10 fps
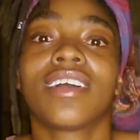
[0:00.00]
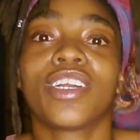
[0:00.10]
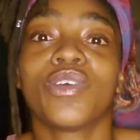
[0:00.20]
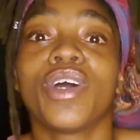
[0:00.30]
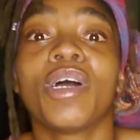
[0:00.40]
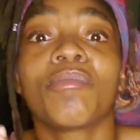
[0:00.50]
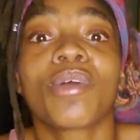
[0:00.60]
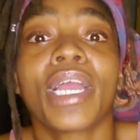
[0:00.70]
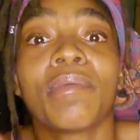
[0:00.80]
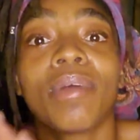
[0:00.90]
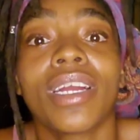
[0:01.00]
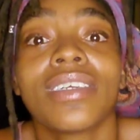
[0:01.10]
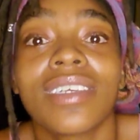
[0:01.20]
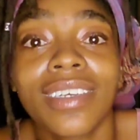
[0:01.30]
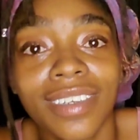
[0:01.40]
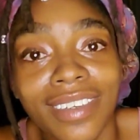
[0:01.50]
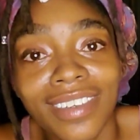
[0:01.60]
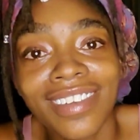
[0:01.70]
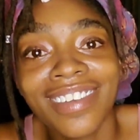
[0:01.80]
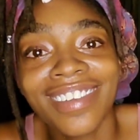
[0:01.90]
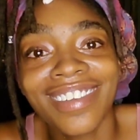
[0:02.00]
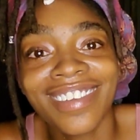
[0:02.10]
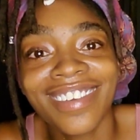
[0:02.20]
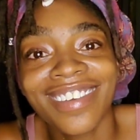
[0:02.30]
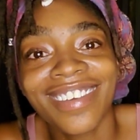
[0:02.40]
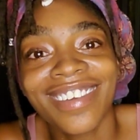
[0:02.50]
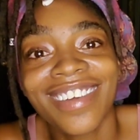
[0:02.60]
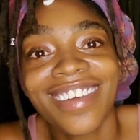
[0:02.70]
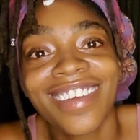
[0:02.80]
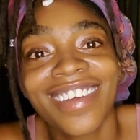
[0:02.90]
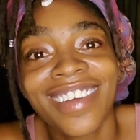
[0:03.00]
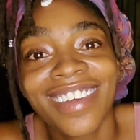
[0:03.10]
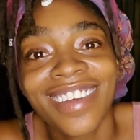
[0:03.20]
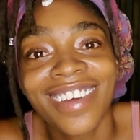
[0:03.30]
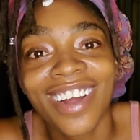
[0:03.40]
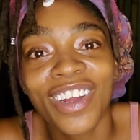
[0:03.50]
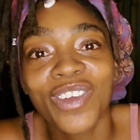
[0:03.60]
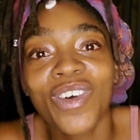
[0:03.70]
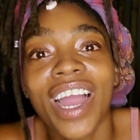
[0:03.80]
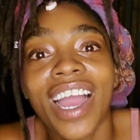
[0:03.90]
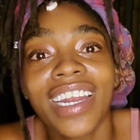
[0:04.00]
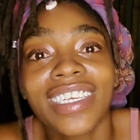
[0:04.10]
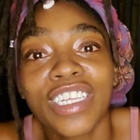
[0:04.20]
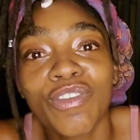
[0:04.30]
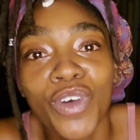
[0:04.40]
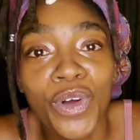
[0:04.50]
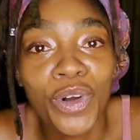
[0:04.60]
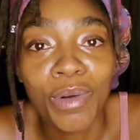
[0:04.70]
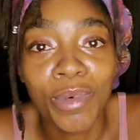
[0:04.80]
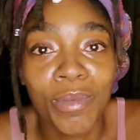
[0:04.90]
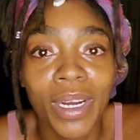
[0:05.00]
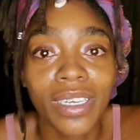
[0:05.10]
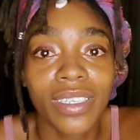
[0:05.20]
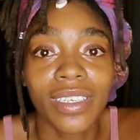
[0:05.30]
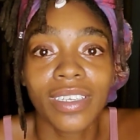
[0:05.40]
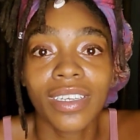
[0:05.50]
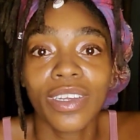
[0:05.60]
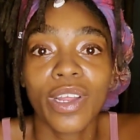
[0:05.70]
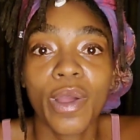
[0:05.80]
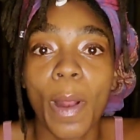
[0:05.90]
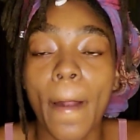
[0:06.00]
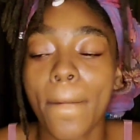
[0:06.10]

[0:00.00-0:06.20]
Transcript: Are you an upright person? Are you an honest and vulnerable person? You know?